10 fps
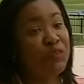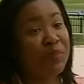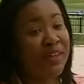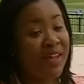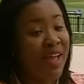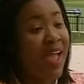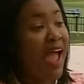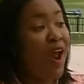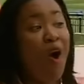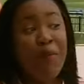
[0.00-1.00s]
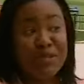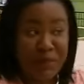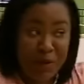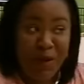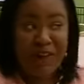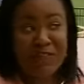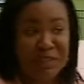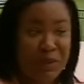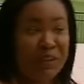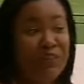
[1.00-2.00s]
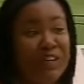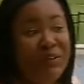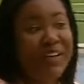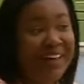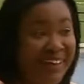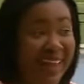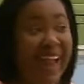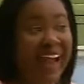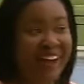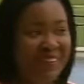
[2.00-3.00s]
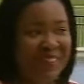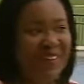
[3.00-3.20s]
me. And I hope it's been a wonderful experience for Yuki and the gang.